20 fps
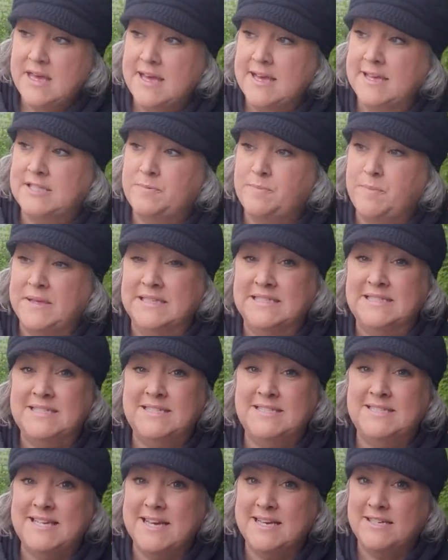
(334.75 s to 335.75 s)
It's been
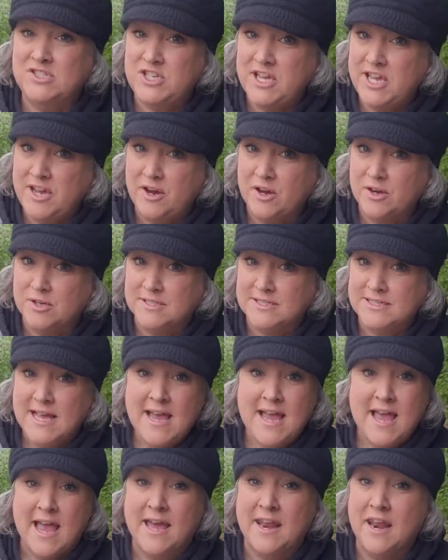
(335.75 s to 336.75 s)
6 years
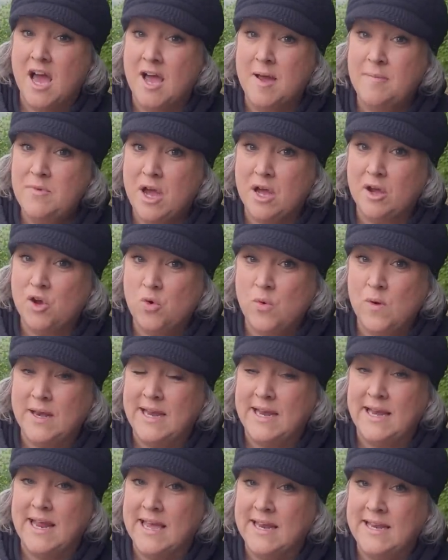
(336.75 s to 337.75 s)
and I'm not
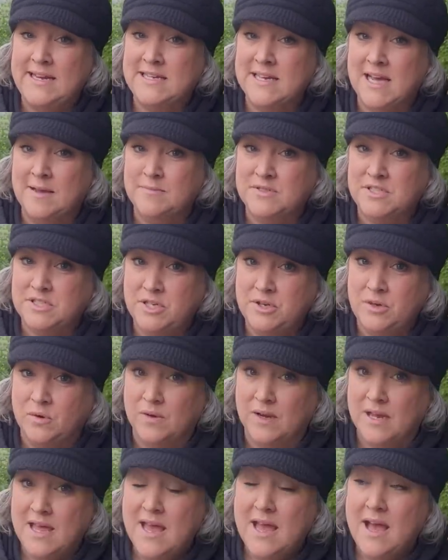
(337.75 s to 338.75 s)
quitting anytime
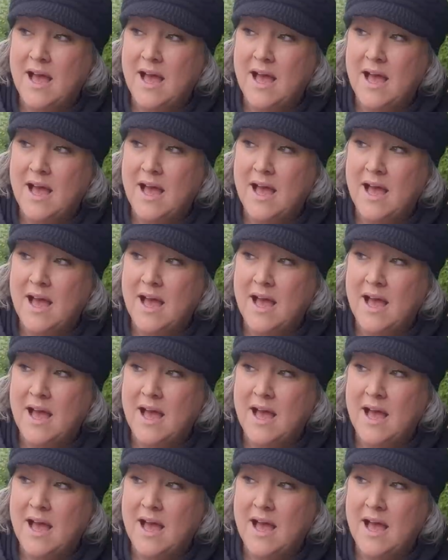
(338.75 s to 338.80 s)
soon.